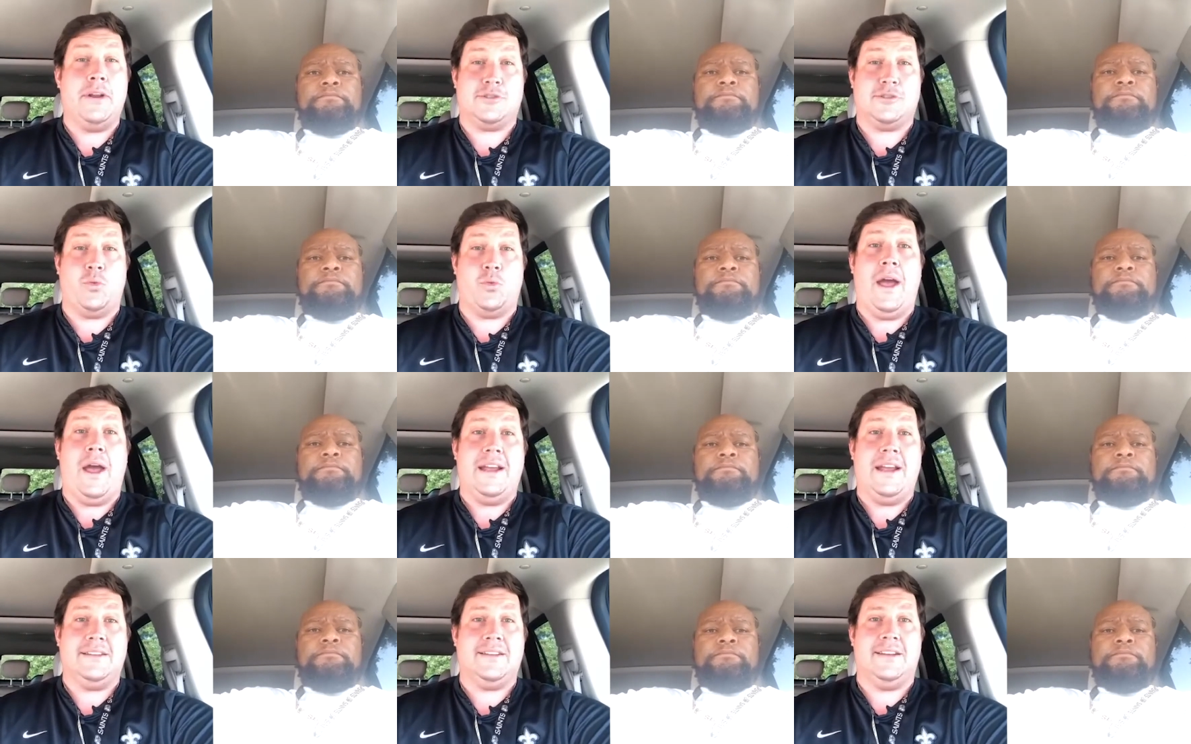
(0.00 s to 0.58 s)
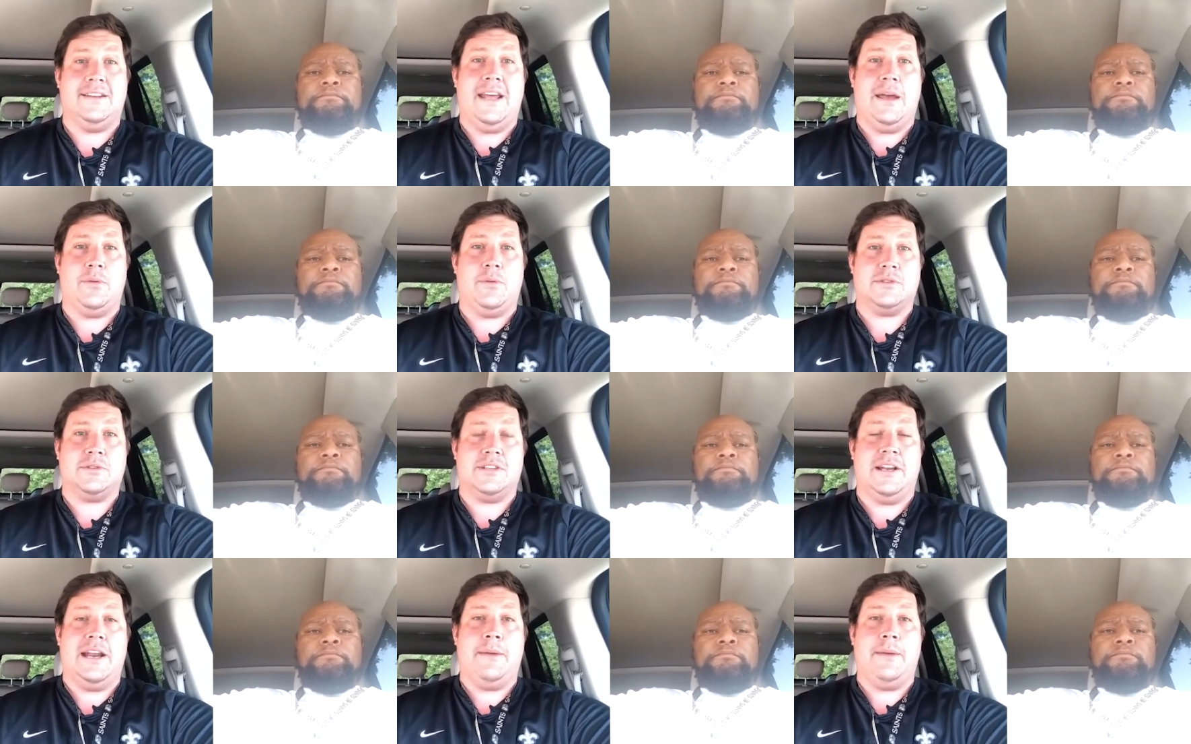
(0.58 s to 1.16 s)
Speaker 1: his way today.
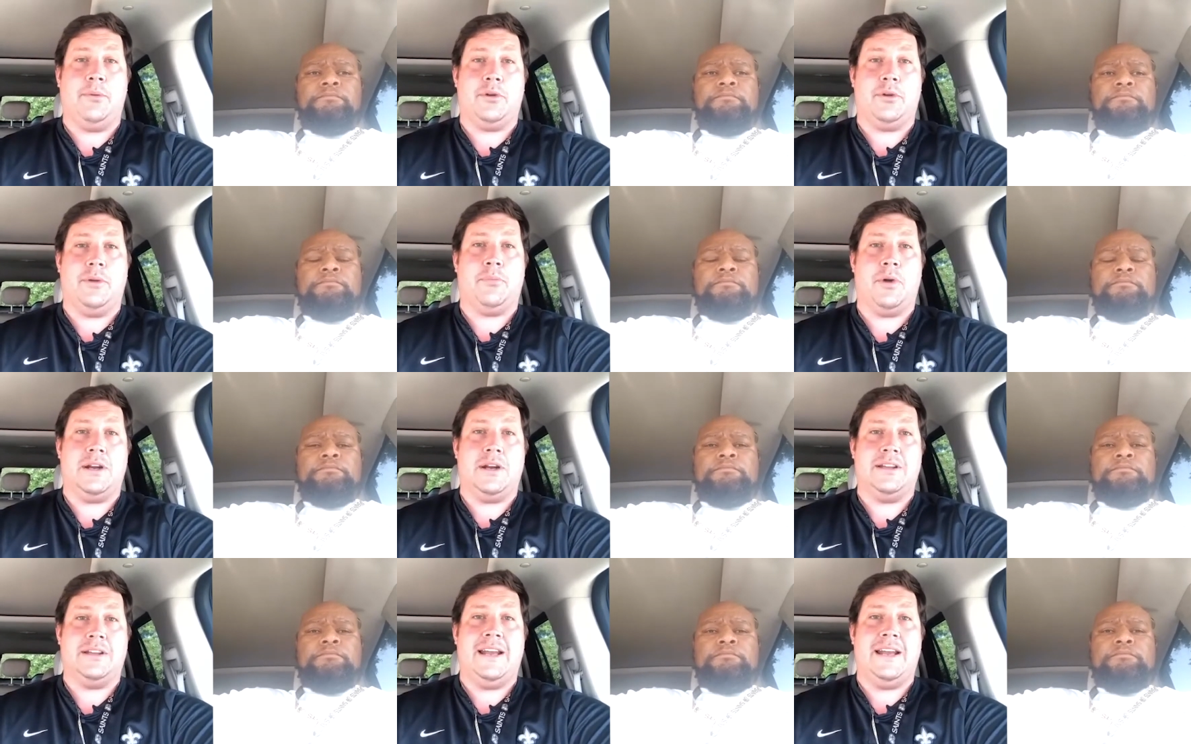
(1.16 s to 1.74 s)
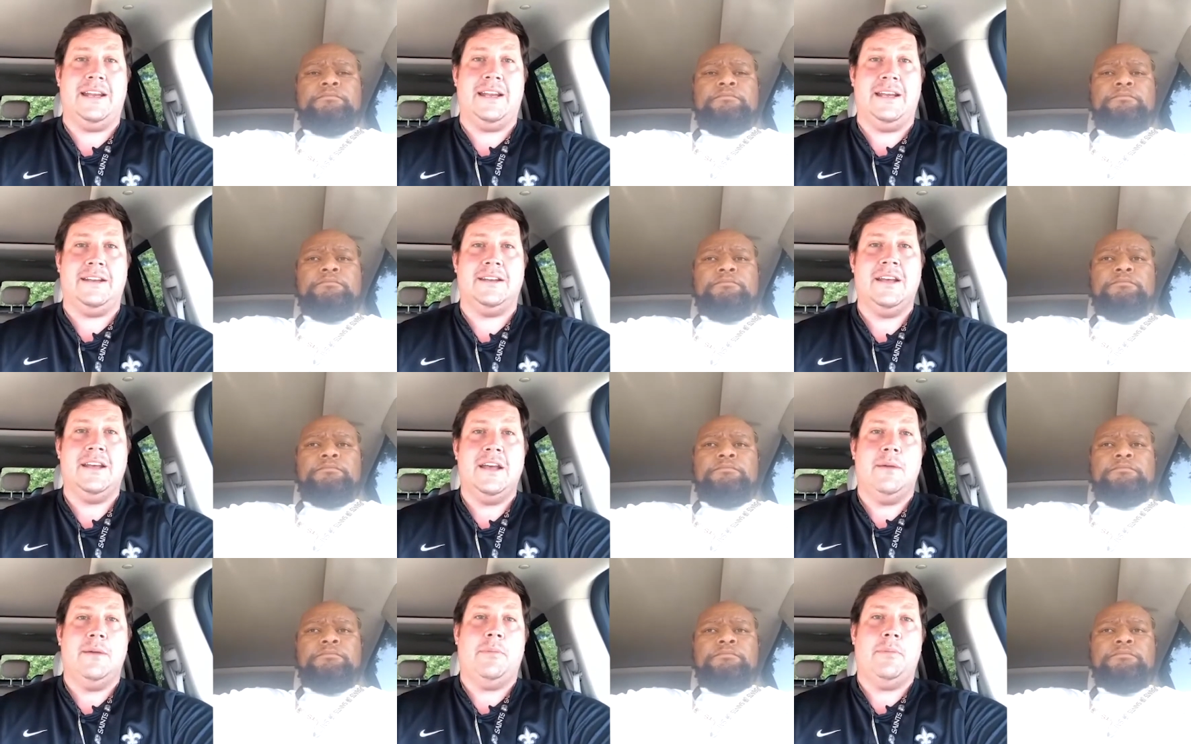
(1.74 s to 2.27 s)
Was unable to bring that in,